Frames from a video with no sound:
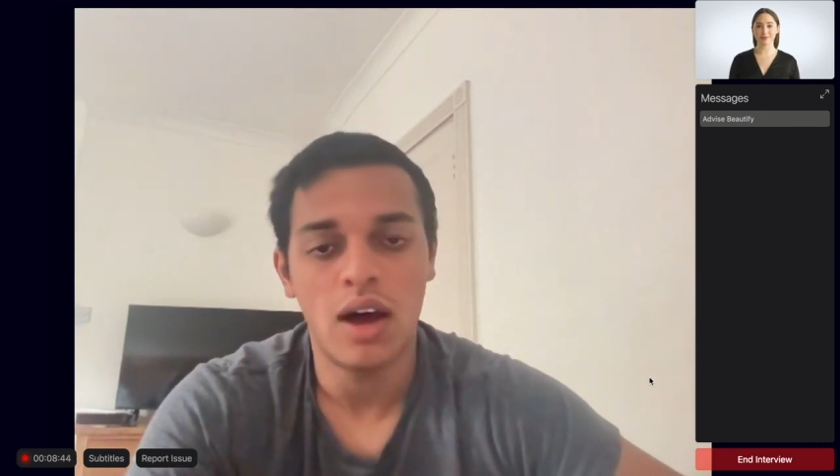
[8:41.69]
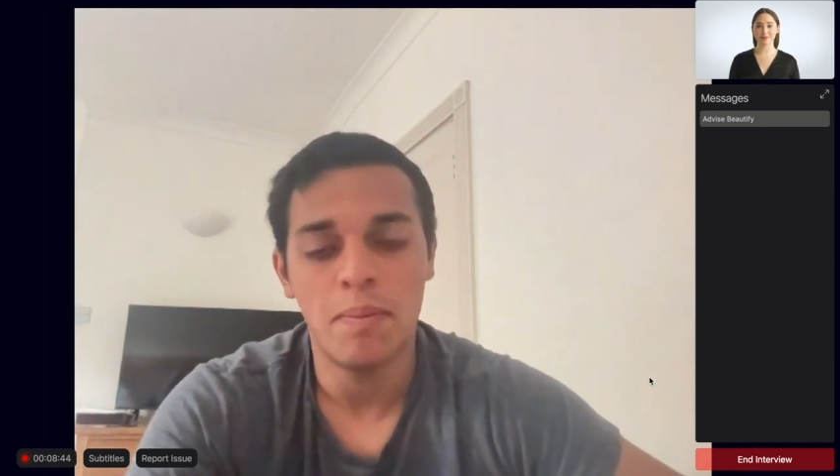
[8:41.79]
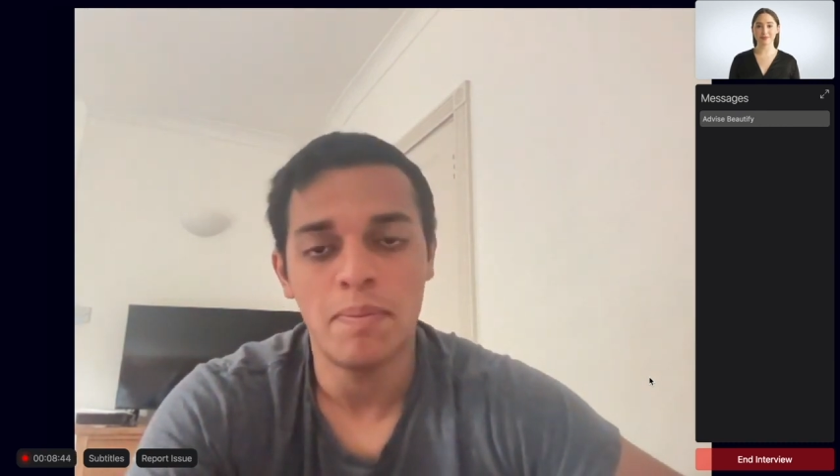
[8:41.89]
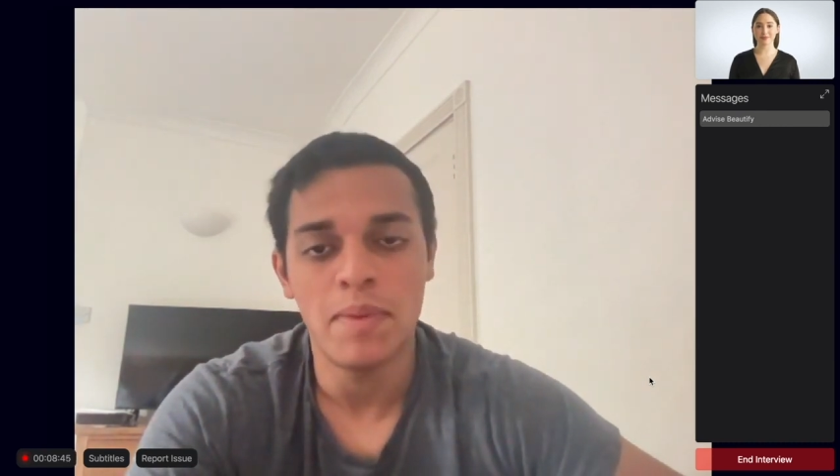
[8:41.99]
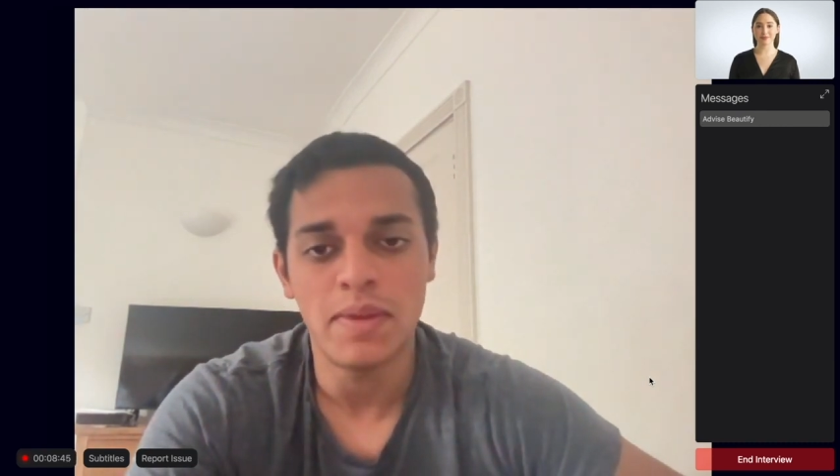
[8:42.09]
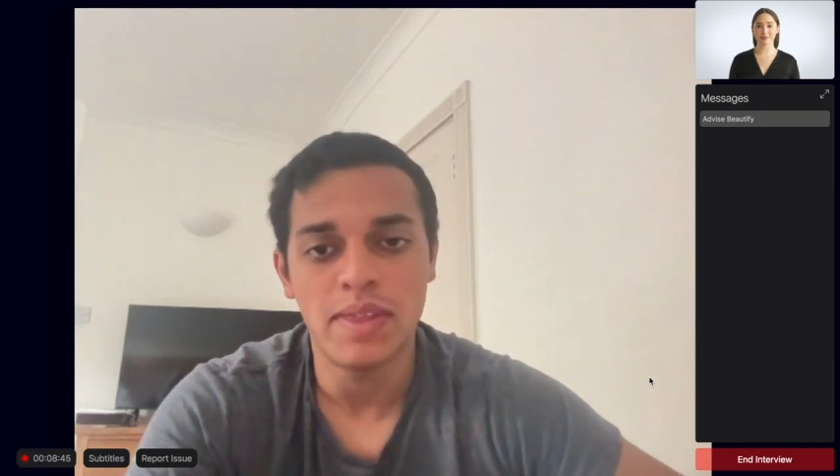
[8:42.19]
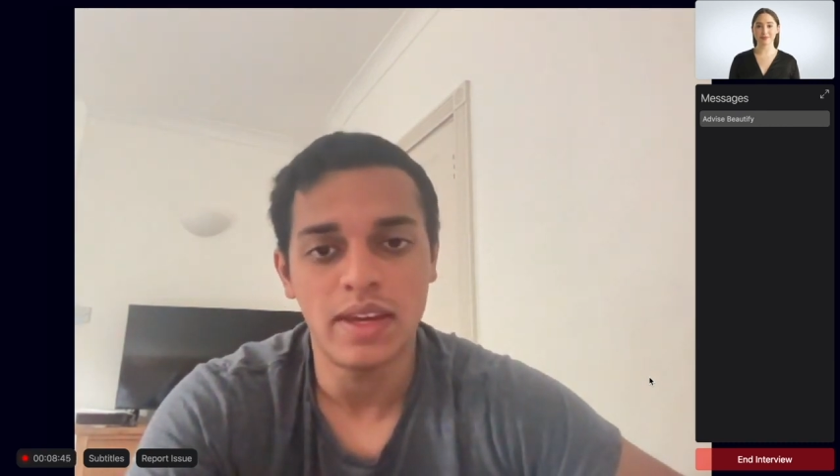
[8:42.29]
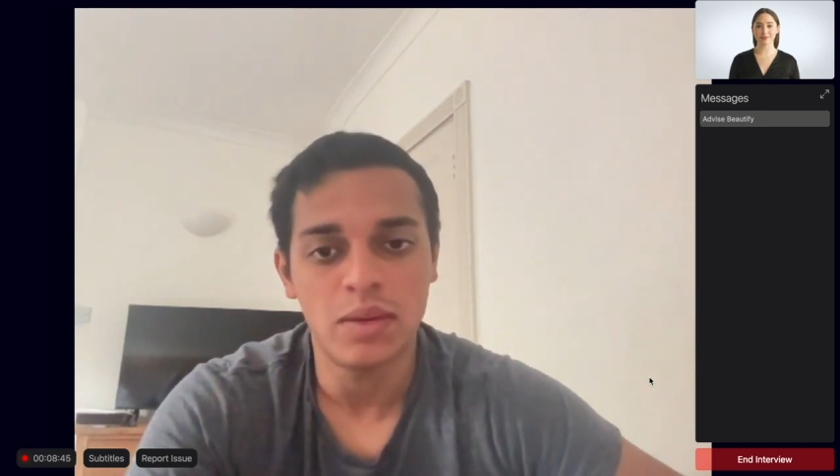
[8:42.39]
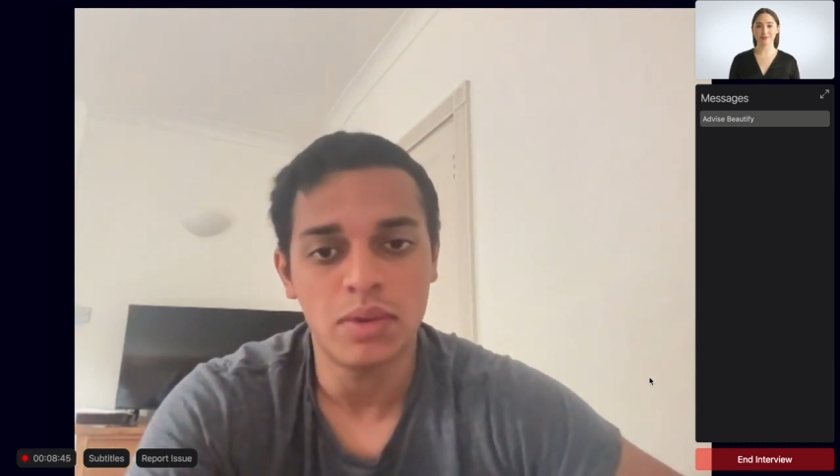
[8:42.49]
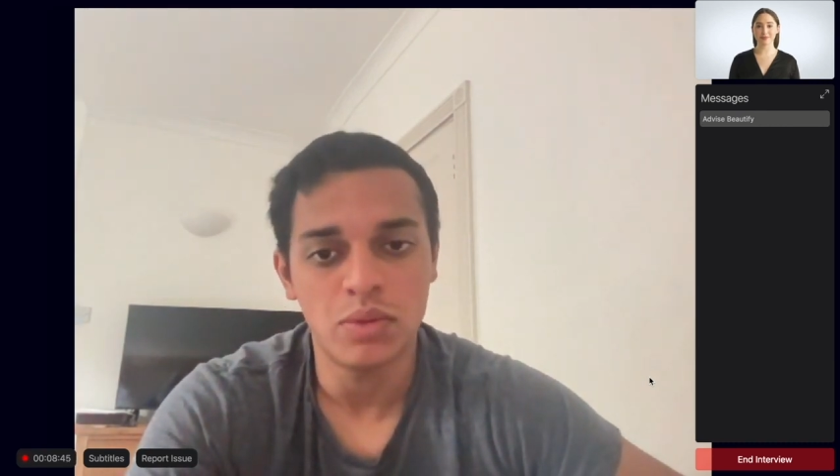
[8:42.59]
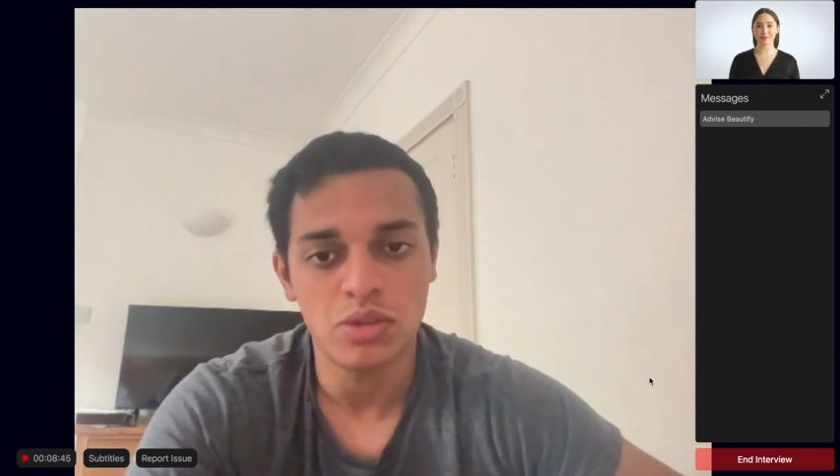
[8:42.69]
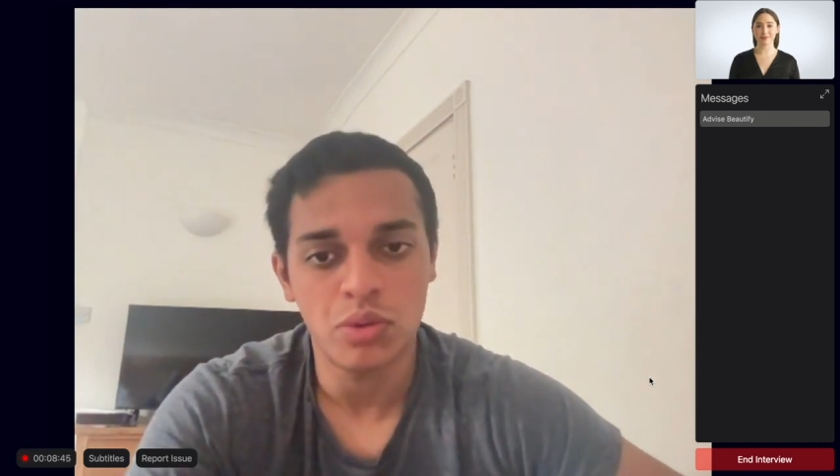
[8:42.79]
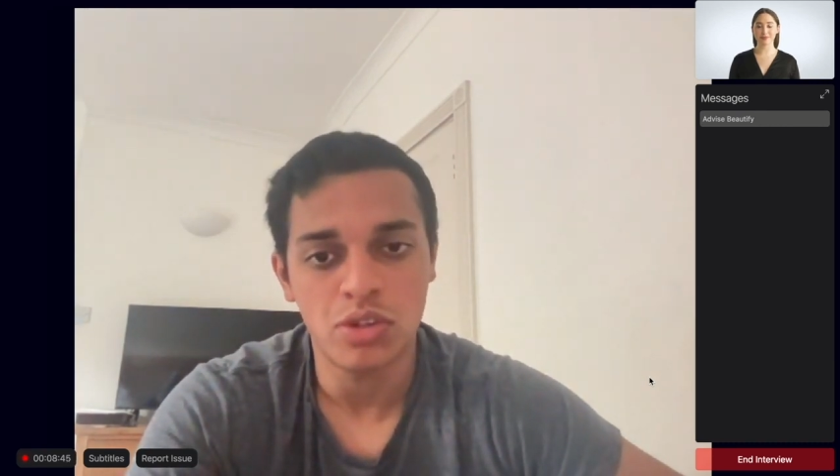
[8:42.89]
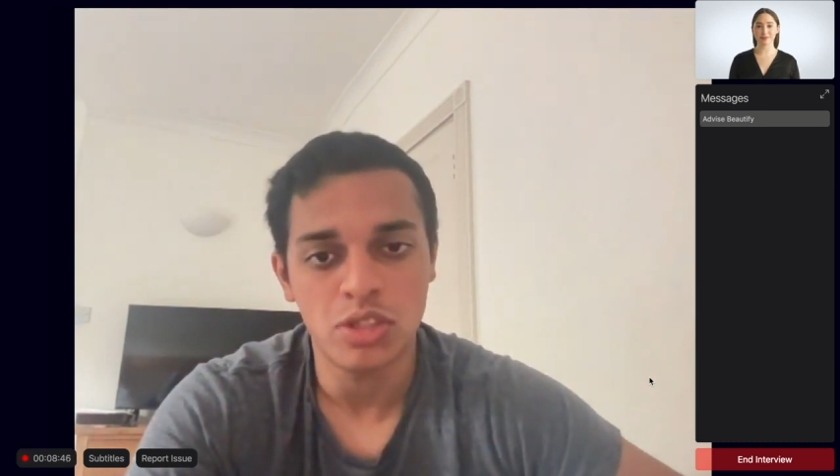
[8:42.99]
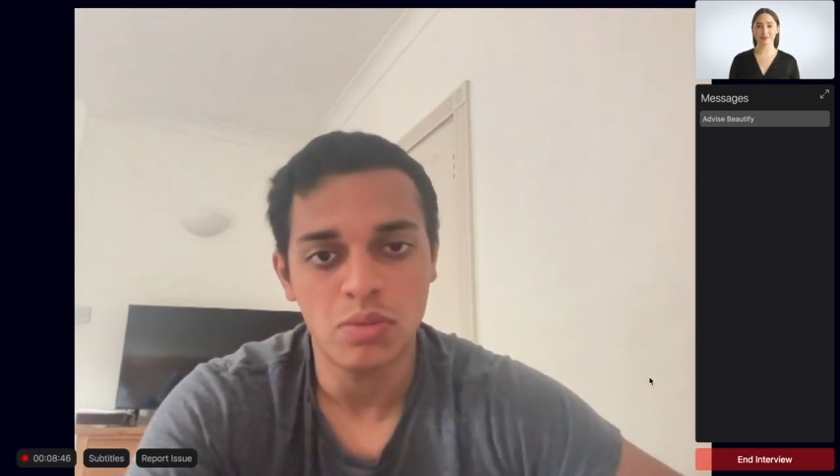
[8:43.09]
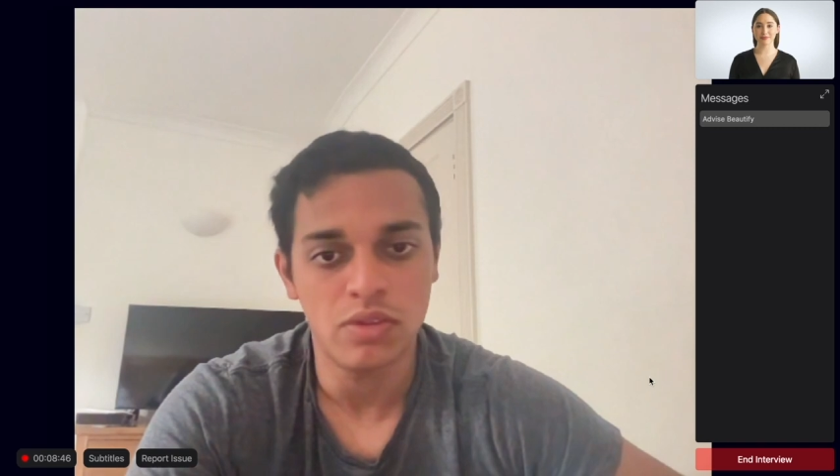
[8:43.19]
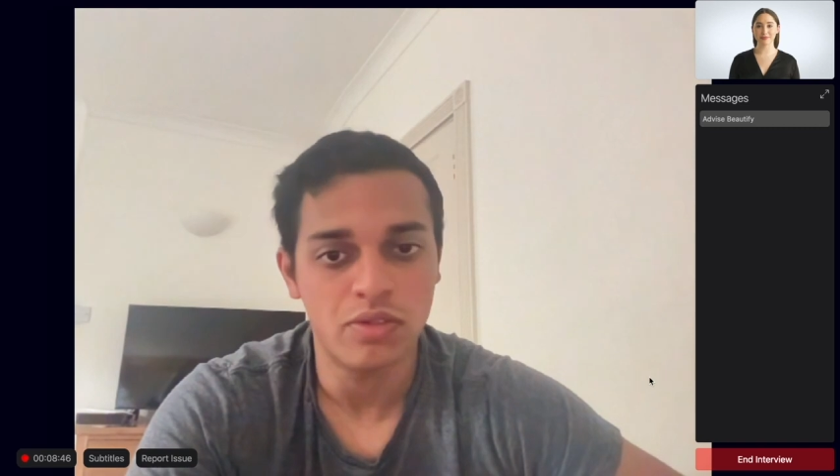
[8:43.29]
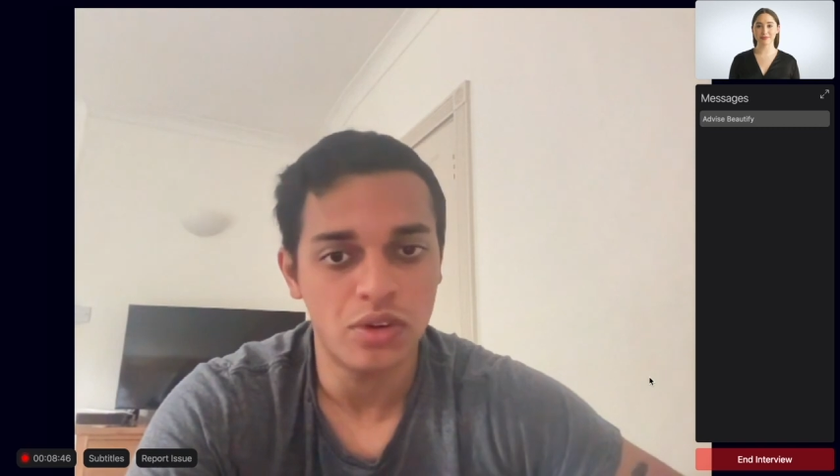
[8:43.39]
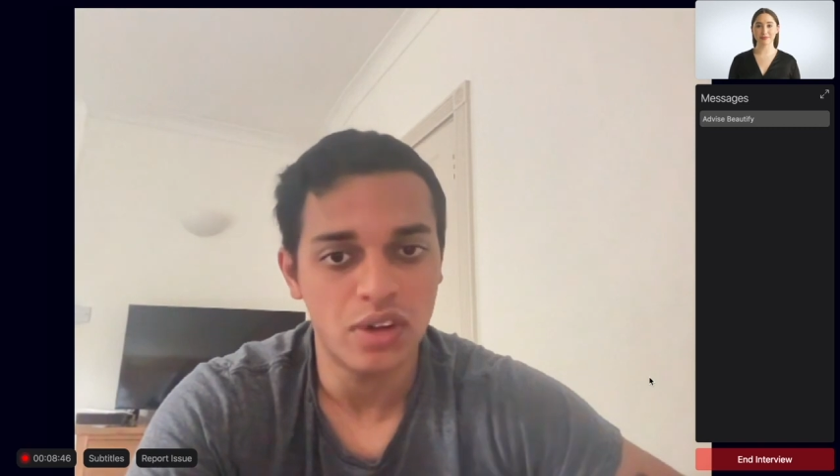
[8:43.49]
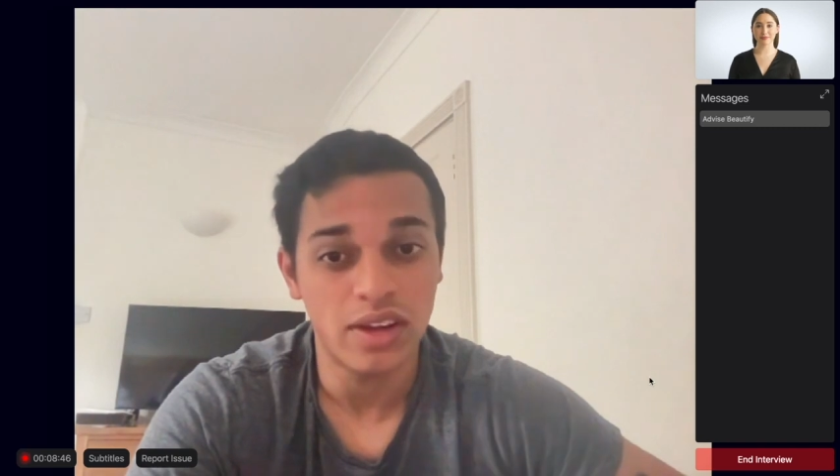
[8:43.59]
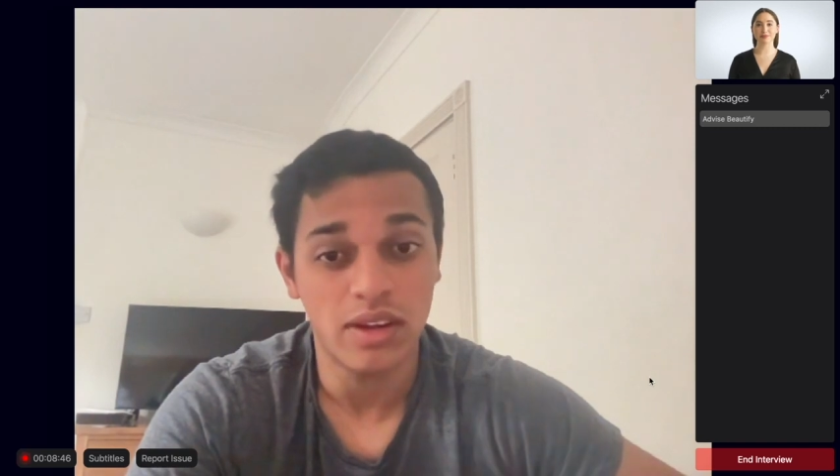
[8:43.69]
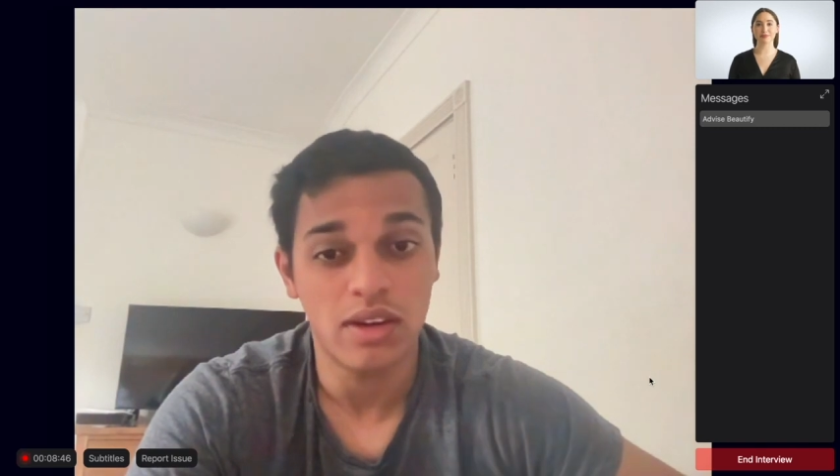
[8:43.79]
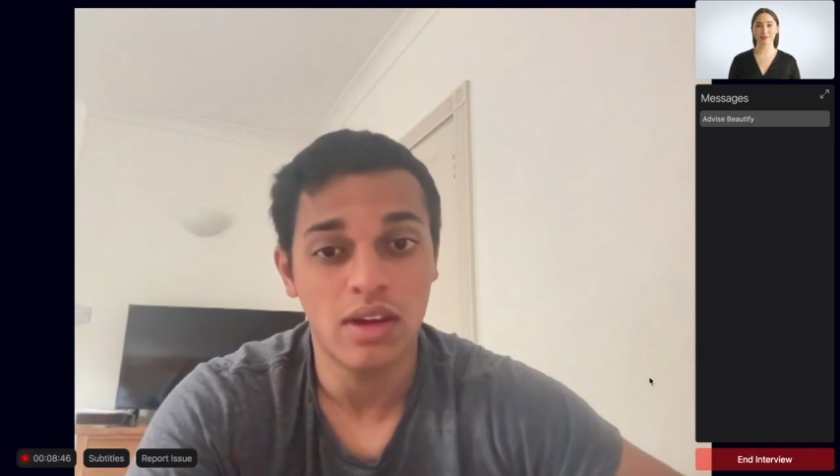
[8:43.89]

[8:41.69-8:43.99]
Maybe they can be responsible for like